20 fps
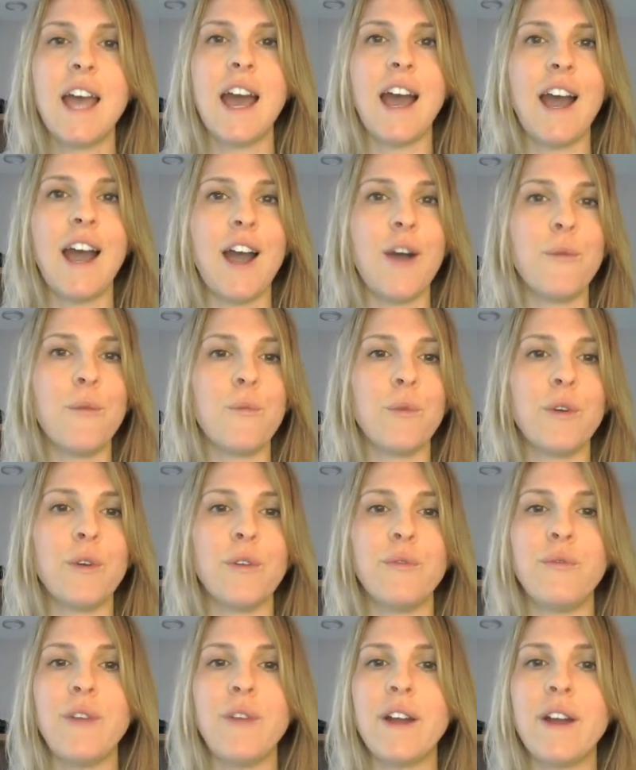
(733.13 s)

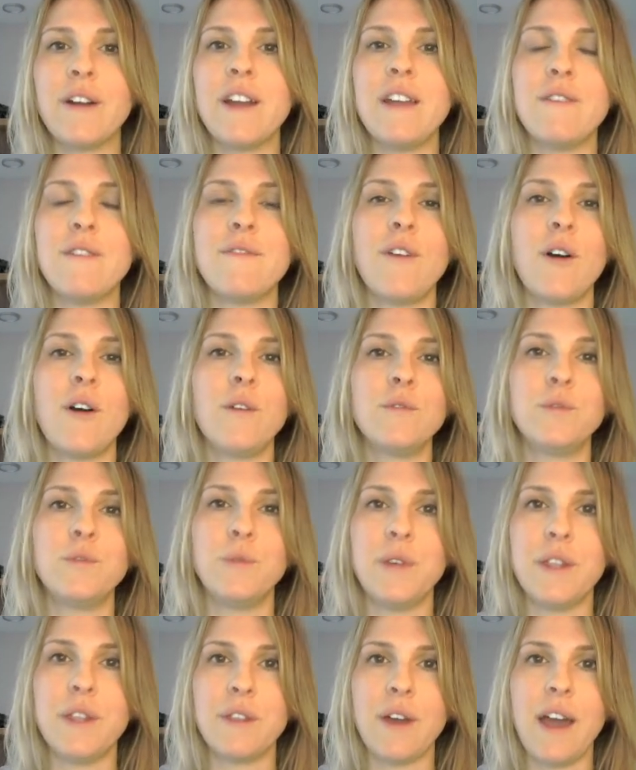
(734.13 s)
We're very involved
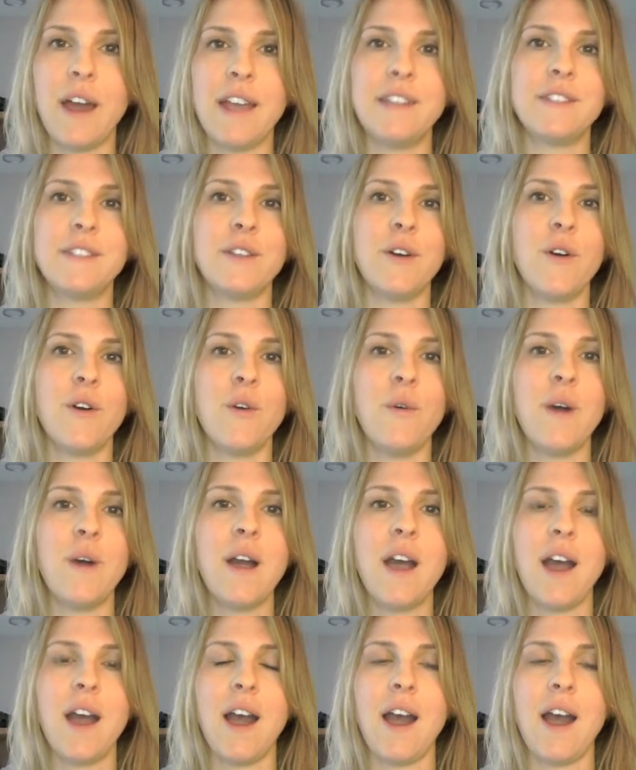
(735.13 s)
with ISO.